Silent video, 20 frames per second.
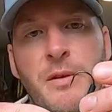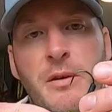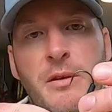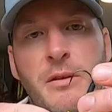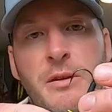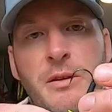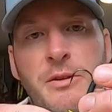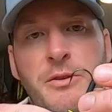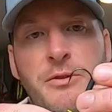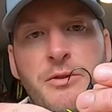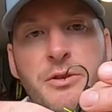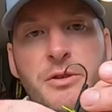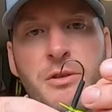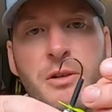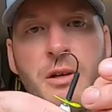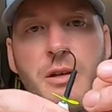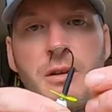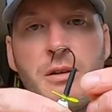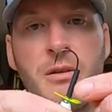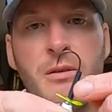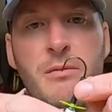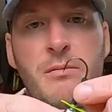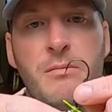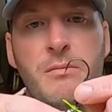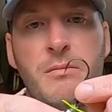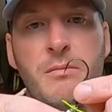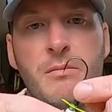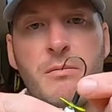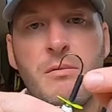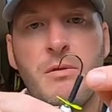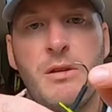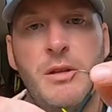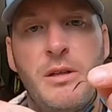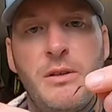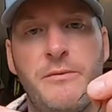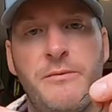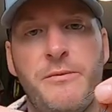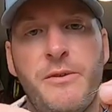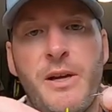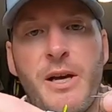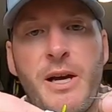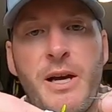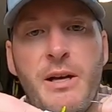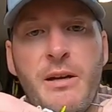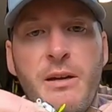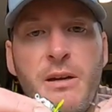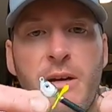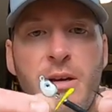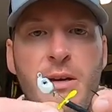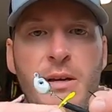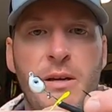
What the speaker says: And then you just kind of lay it flat.